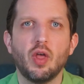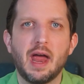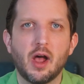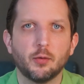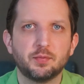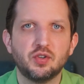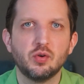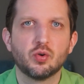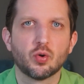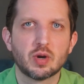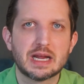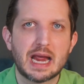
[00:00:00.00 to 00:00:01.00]
helps you
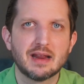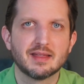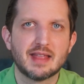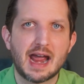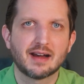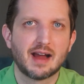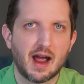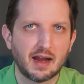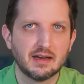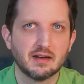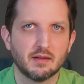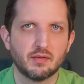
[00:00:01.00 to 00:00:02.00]
create that
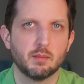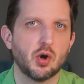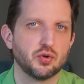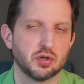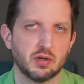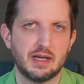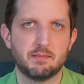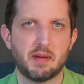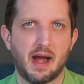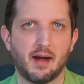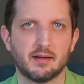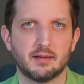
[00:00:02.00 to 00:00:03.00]
kind of emotional
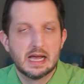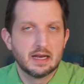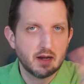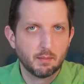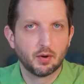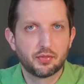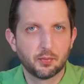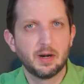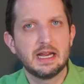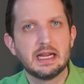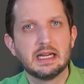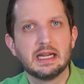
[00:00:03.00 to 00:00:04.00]
impact. Number
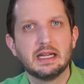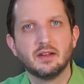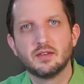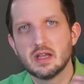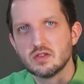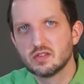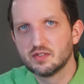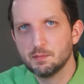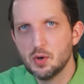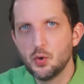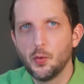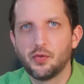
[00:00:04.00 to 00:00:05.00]
three is it
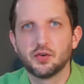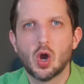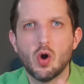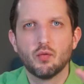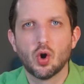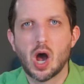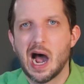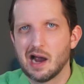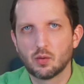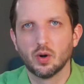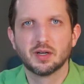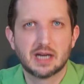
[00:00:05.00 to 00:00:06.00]
smooths over
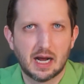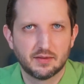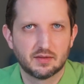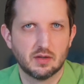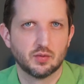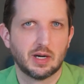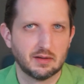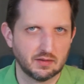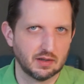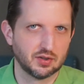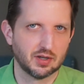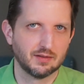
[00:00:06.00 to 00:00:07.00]
awkward cuts and
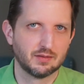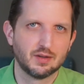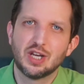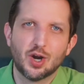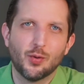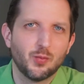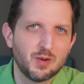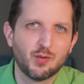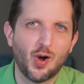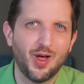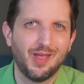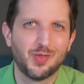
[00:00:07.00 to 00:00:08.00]
transitions. We've
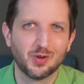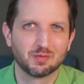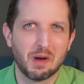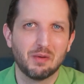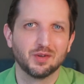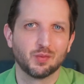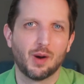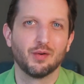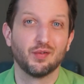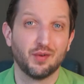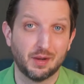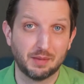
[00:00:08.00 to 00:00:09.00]
all had those moments while we're
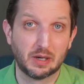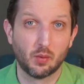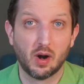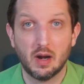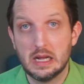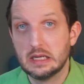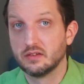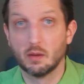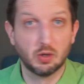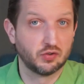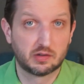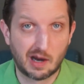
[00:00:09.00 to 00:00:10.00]
filming where
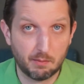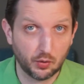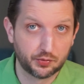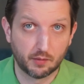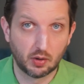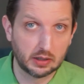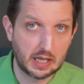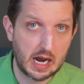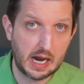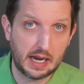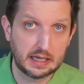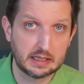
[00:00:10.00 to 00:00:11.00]
someone stumbles over a
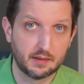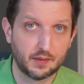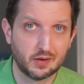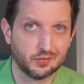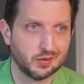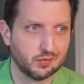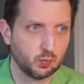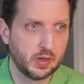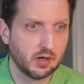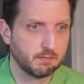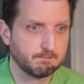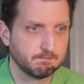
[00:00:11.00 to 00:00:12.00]
line and there's this
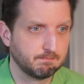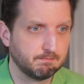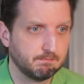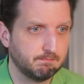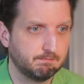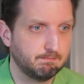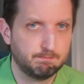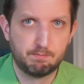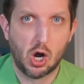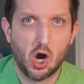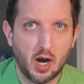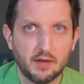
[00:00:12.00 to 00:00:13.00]
weird
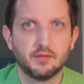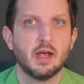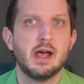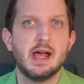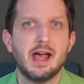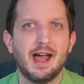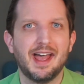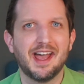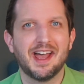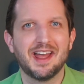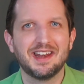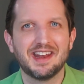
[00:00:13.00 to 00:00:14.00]
pause
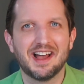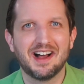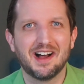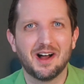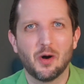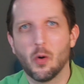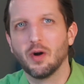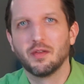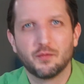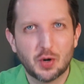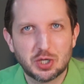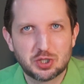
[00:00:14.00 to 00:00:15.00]
and or the
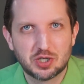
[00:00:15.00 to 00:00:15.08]
footage